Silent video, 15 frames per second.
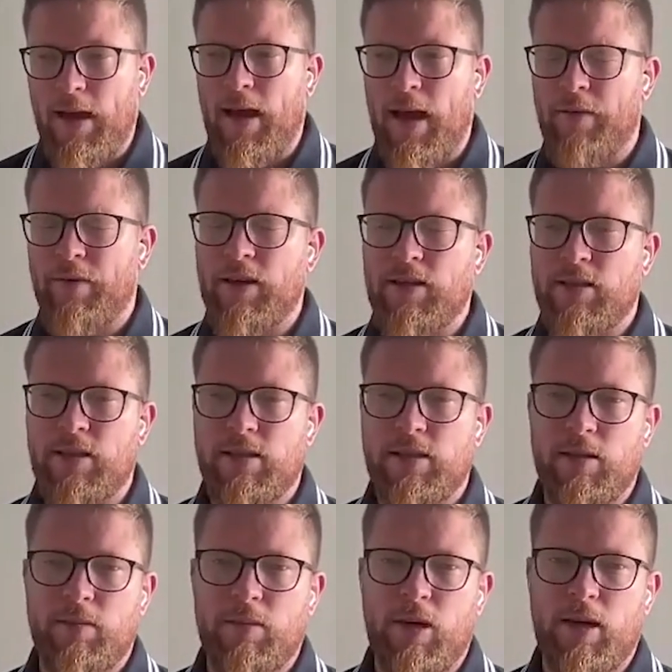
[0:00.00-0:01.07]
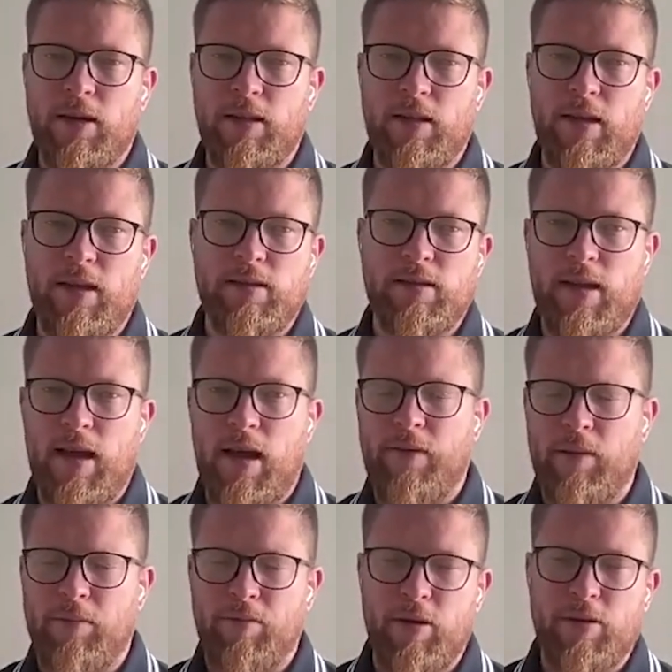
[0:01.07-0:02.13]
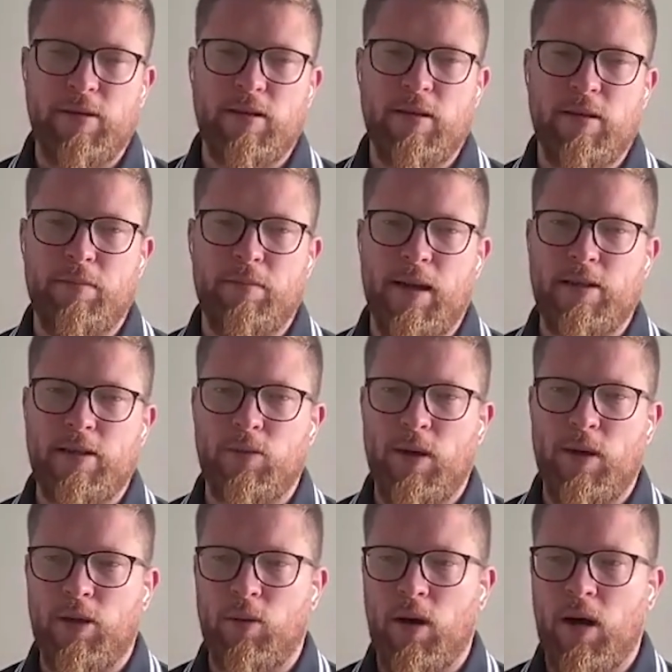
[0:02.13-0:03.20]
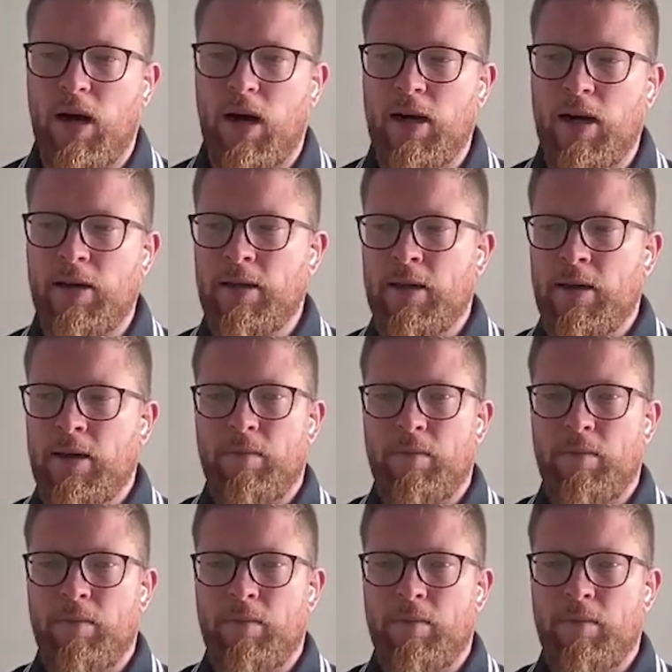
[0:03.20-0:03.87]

And having a system like this and having a process in place where you are